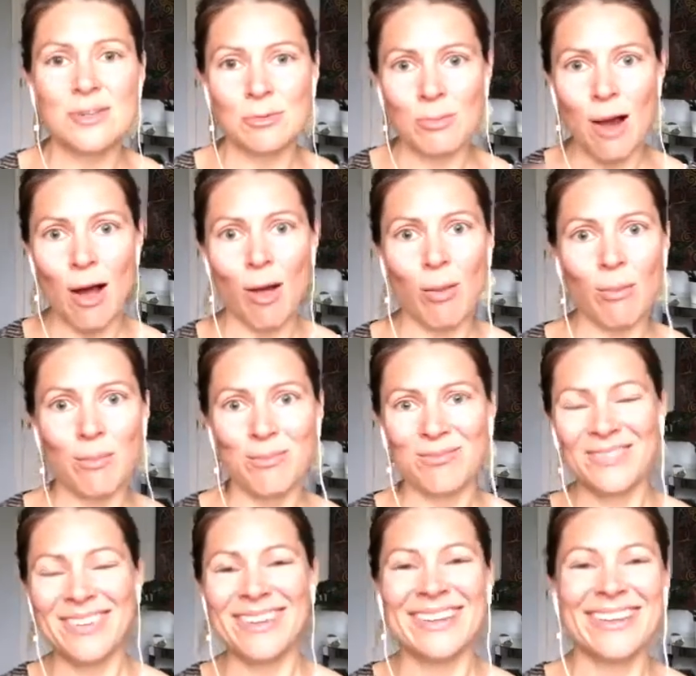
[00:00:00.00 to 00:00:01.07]
the realm,
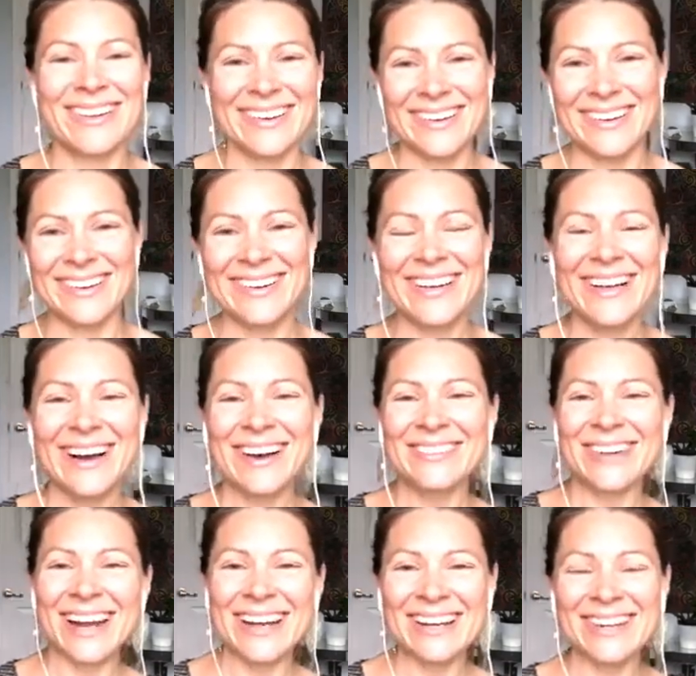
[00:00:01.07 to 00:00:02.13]

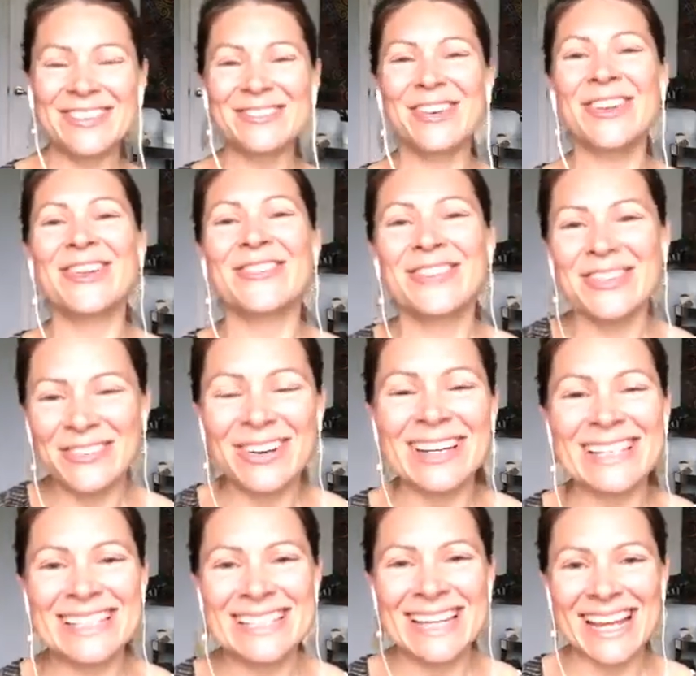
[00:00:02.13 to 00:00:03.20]
right, of whether we
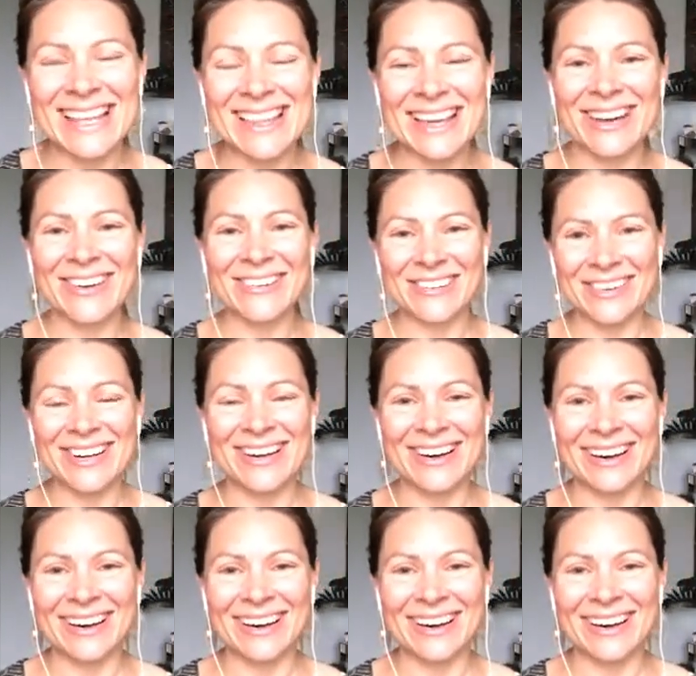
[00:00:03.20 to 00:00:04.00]
want to stay there or